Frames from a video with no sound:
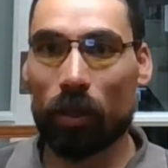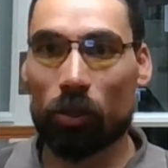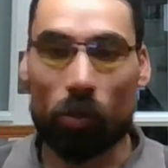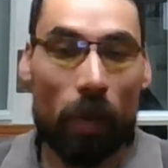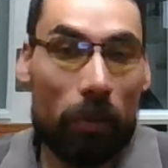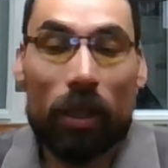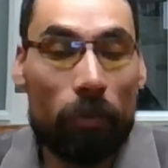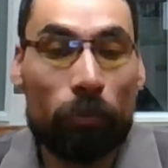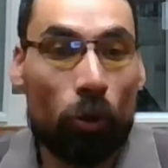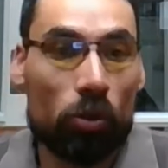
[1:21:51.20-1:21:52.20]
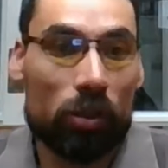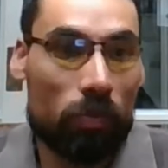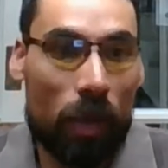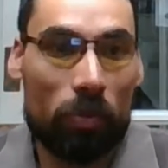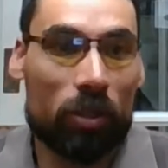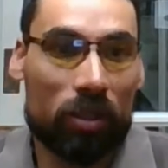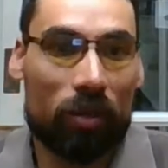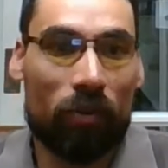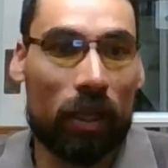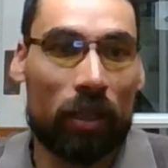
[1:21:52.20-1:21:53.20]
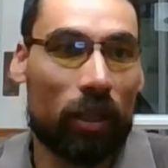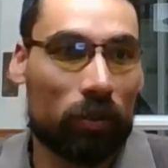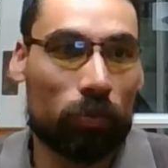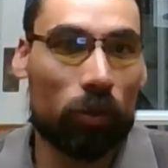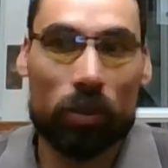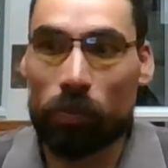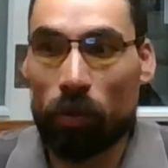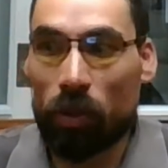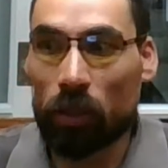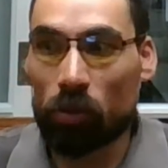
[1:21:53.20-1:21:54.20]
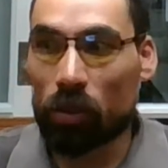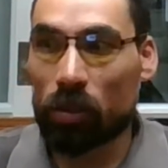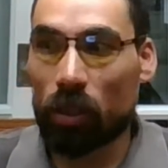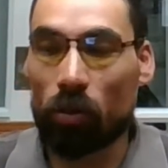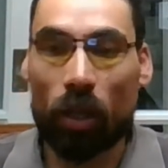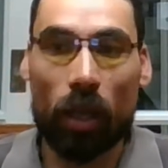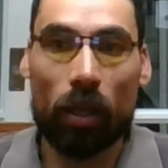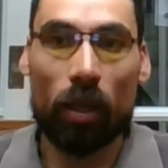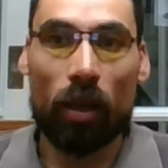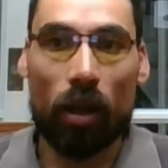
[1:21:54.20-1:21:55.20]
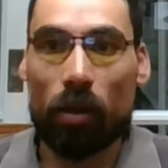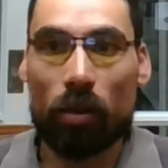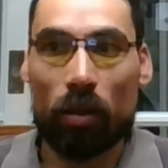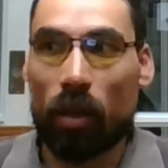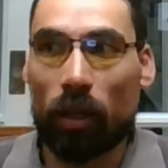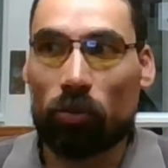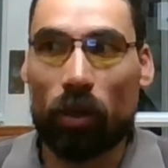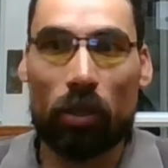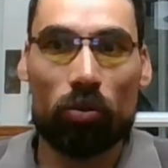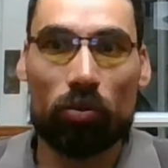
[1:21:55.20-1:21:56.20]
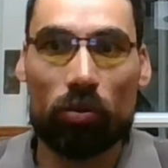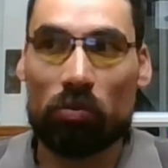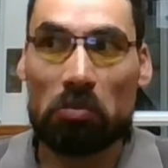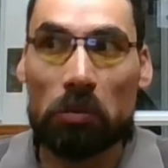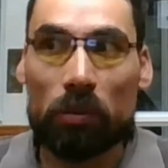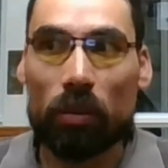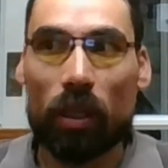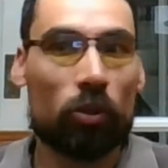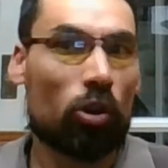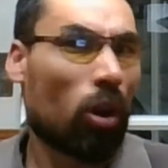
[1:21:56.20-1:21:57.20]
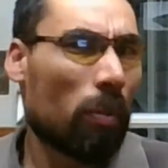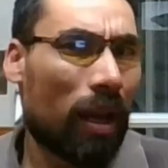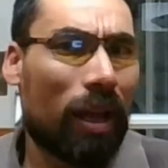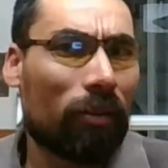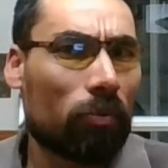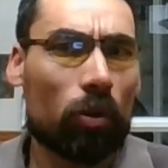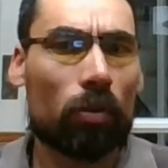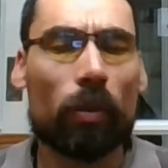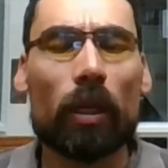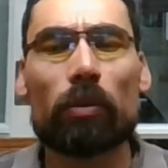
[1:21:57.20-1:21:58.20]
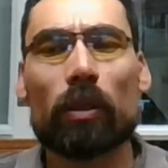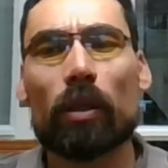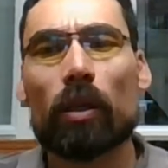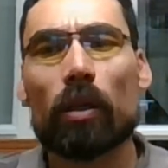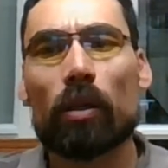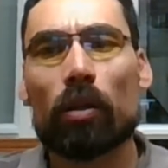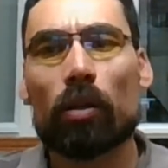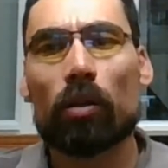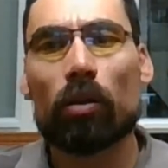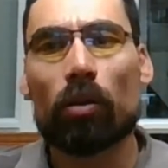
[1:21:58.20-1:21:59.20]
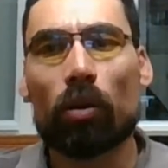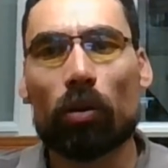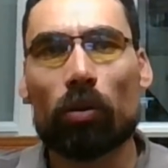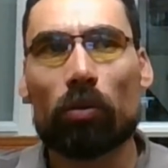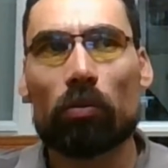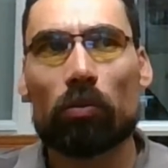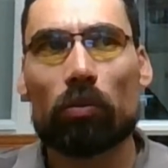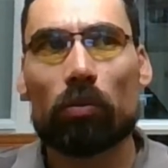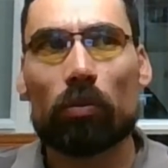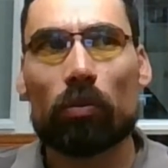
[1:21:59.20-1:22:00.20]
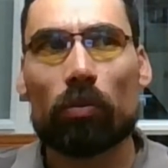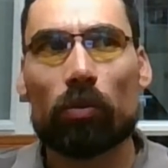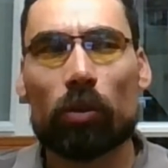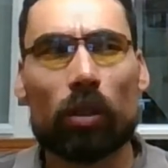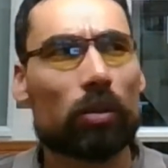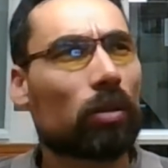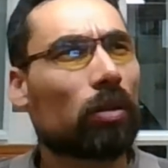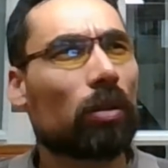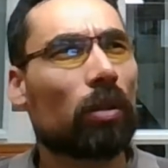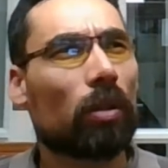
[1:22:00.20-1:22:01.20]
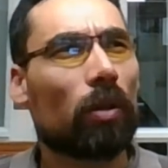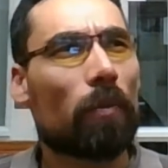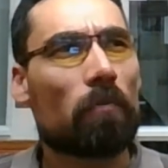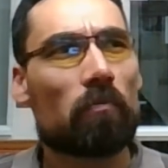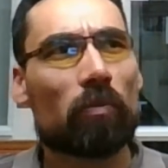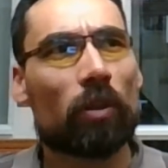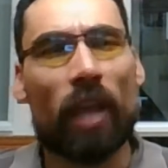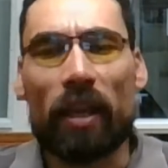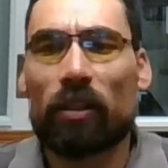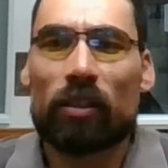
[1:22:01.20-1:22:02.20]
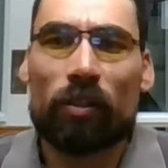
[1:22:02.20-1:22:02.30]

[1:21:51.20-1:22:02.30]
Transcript: So maybe the approach is maybe just a vanitas principle, that you just say, okay, I try to enjoy my life more maybe, or just take it as a